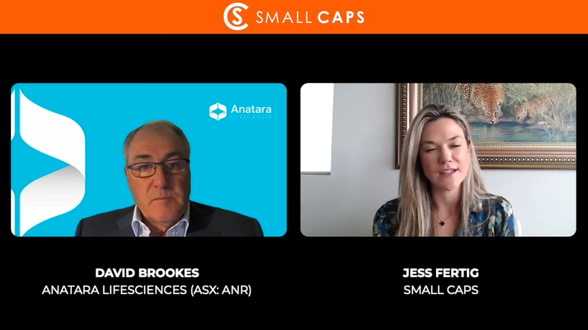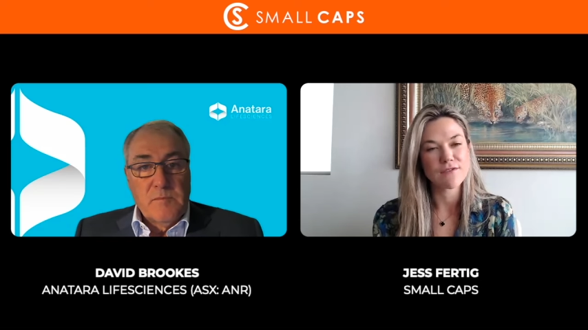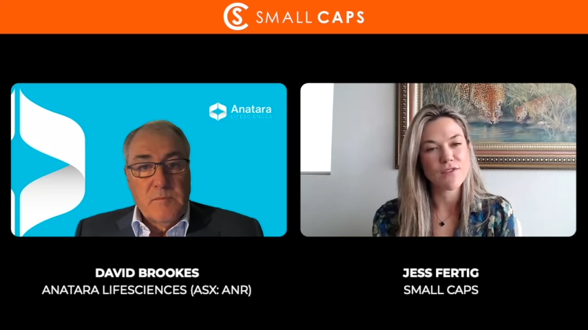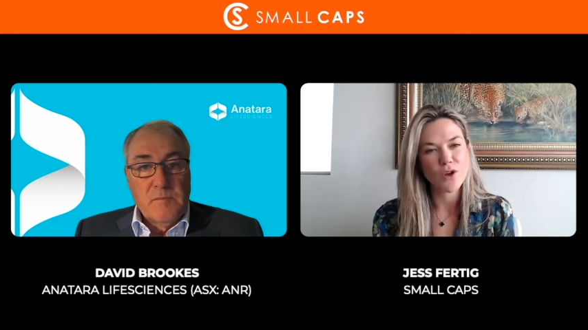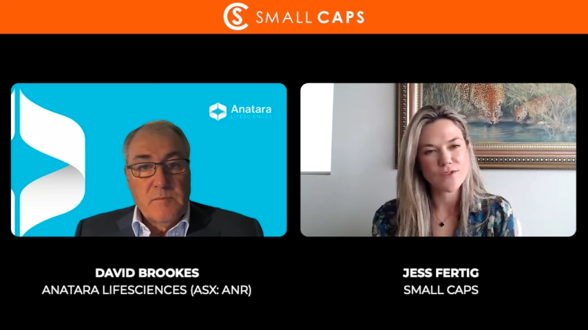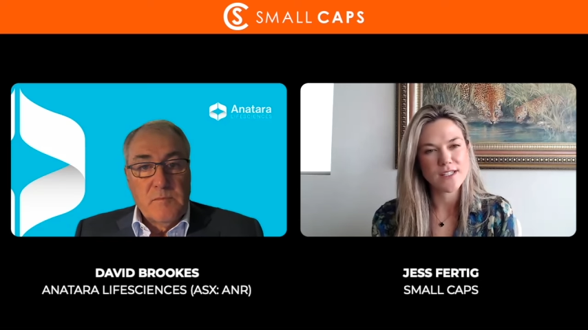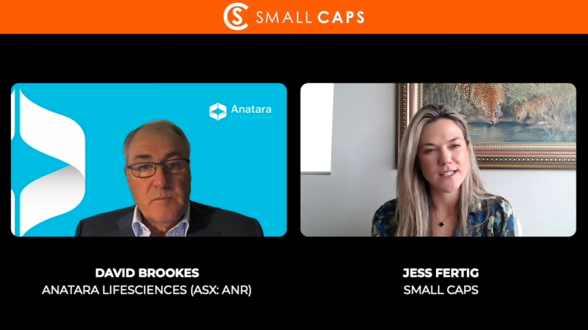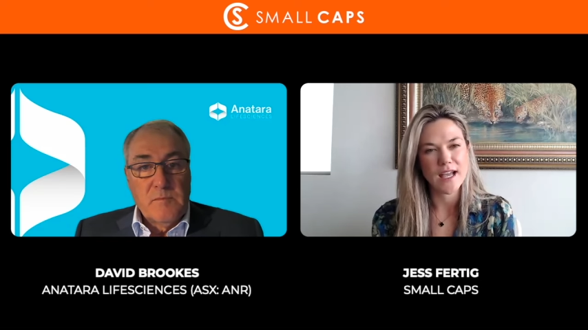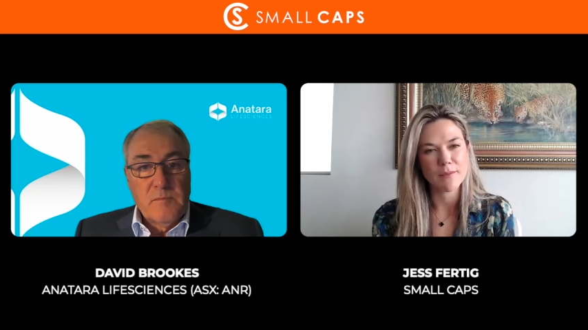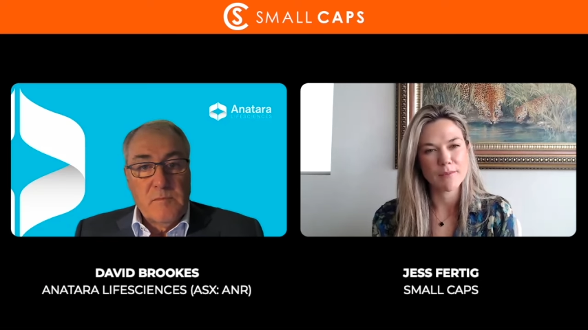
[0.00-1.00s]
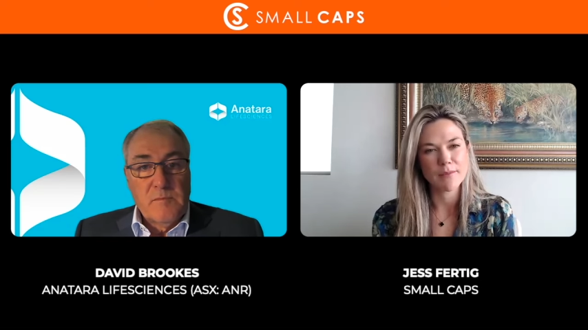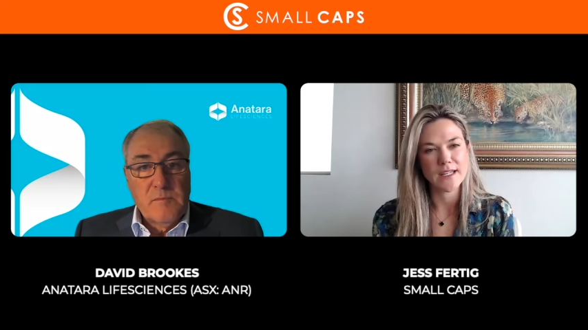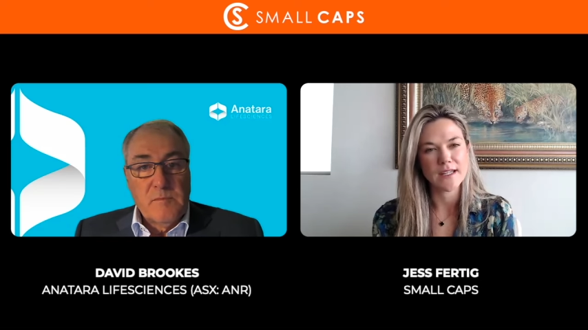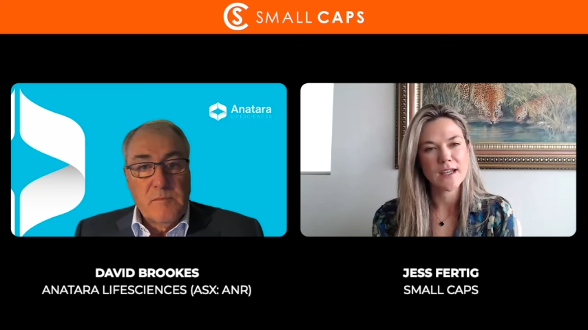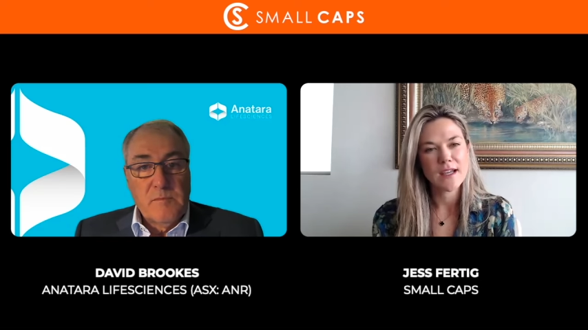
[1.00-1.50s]
Speaker 1: involved in the
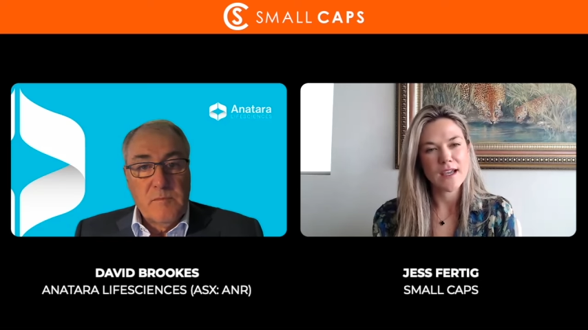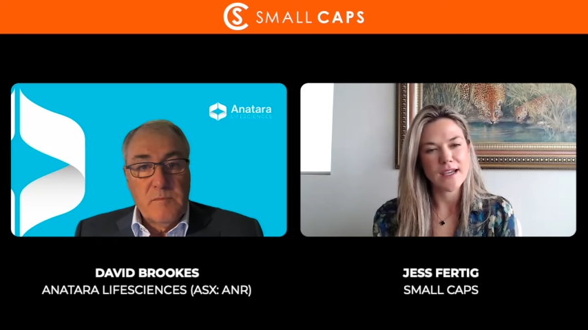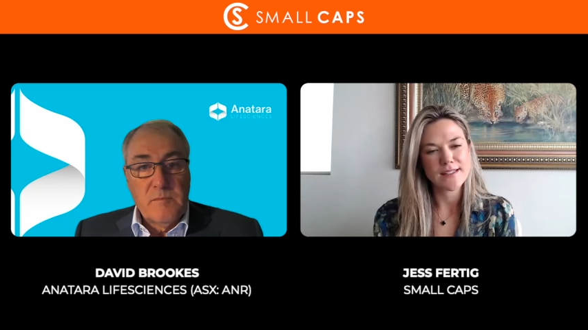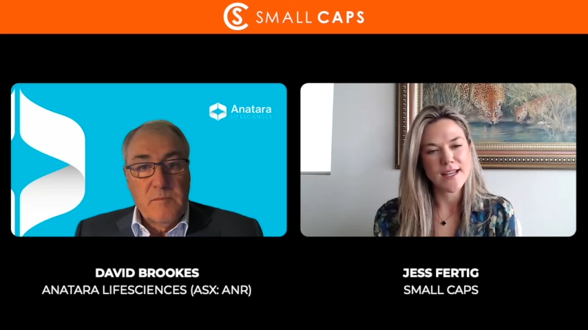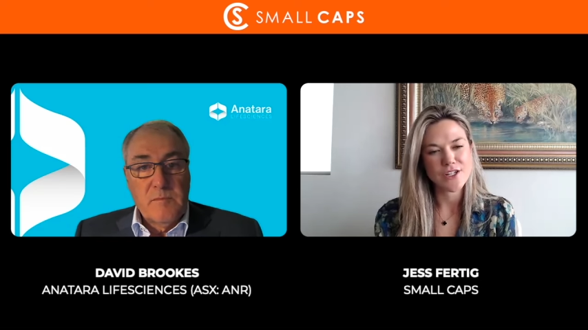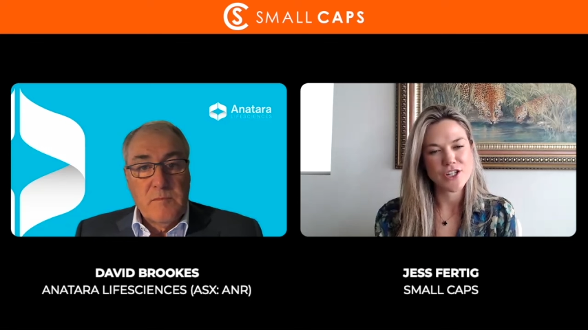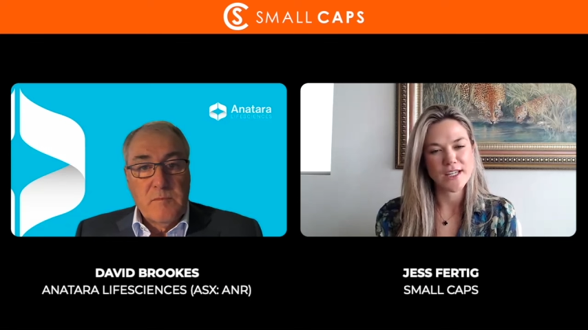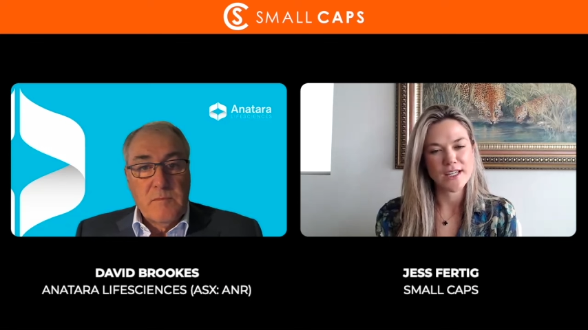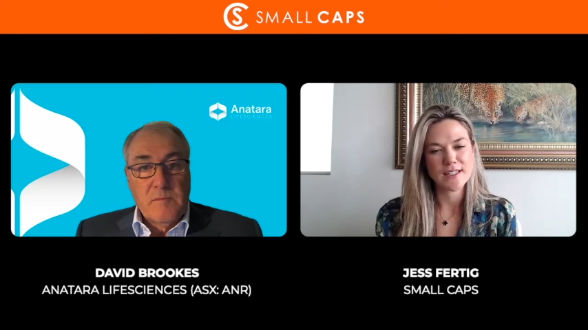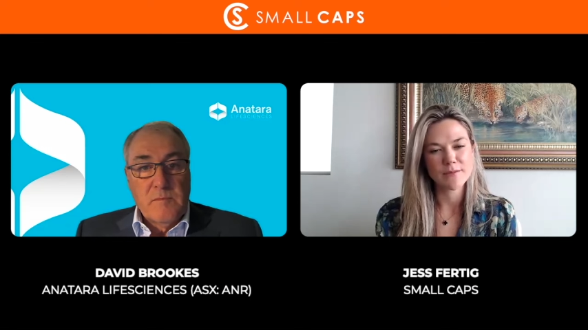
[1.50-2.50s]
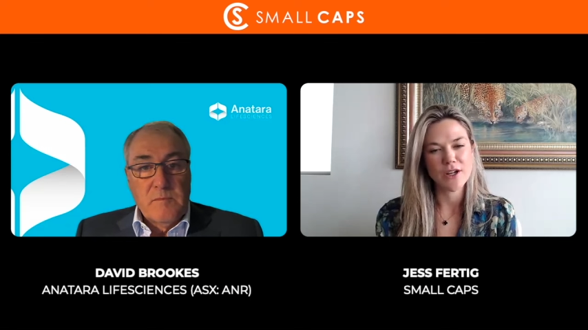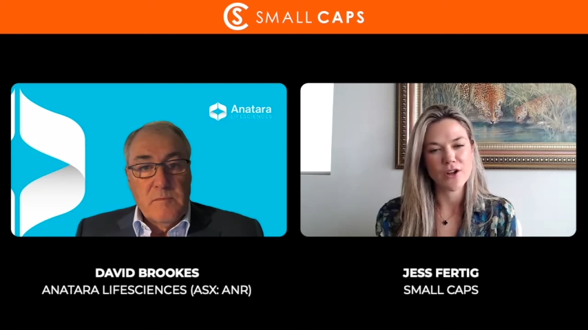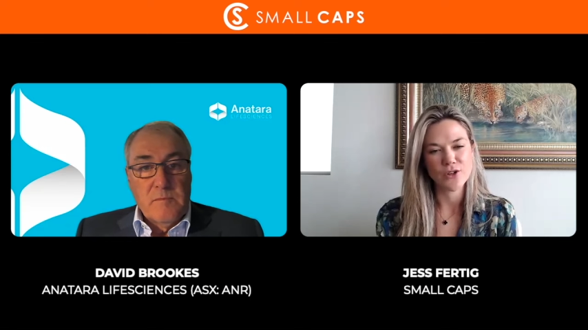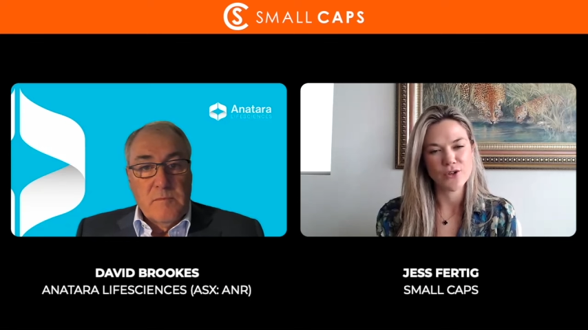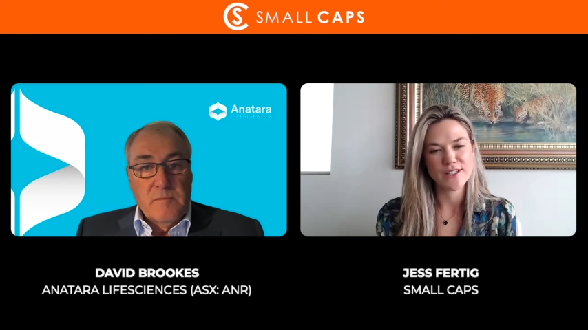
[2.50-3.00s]
company and touching a little bit
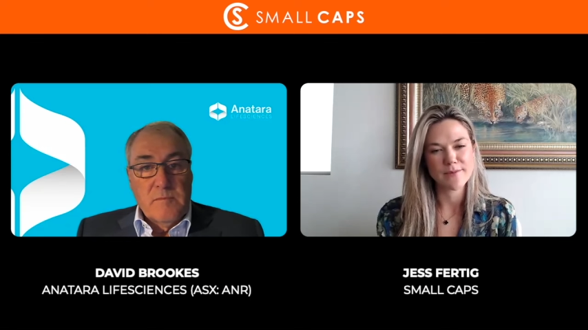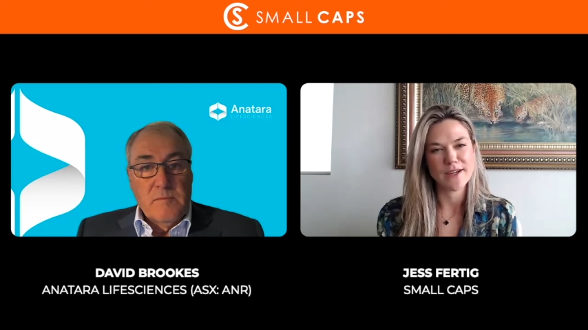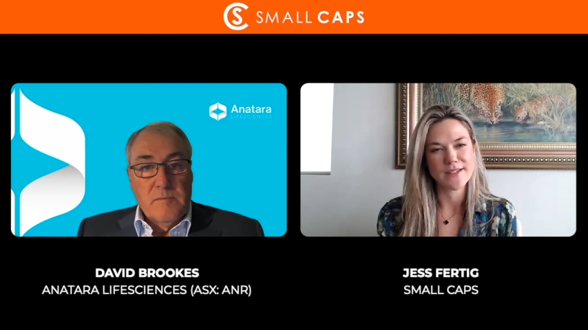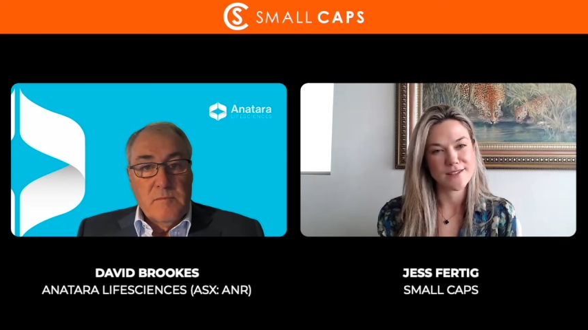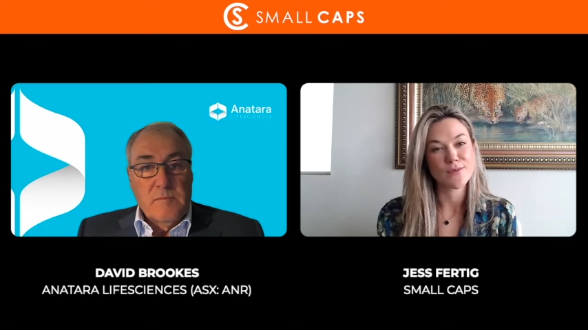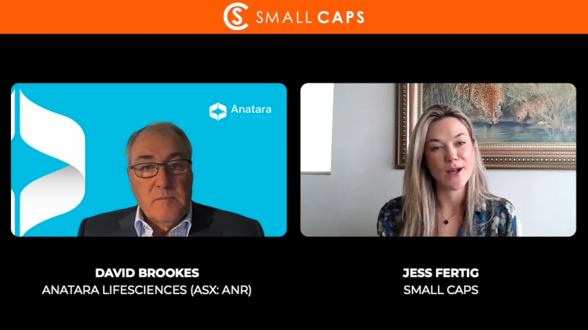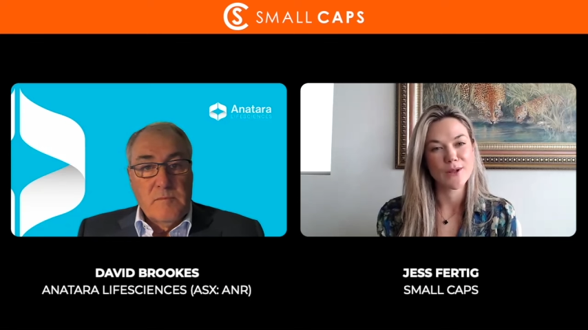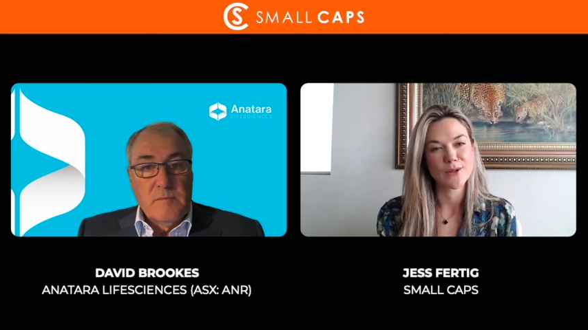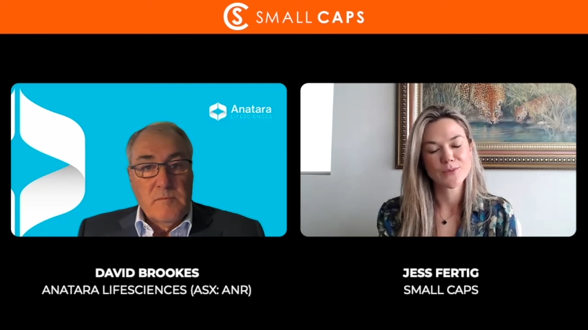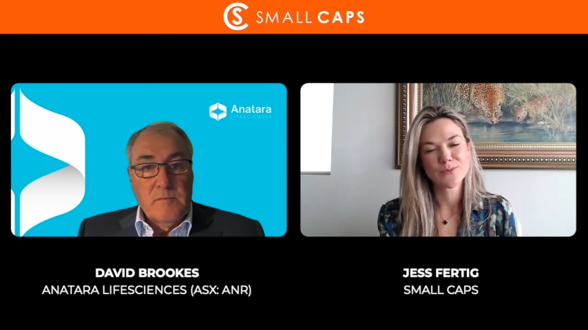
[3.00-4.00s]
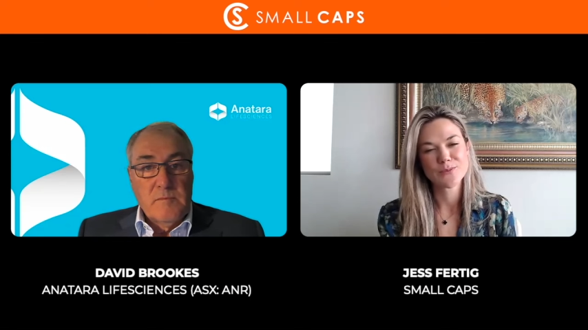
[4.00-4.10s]
on your experience as well.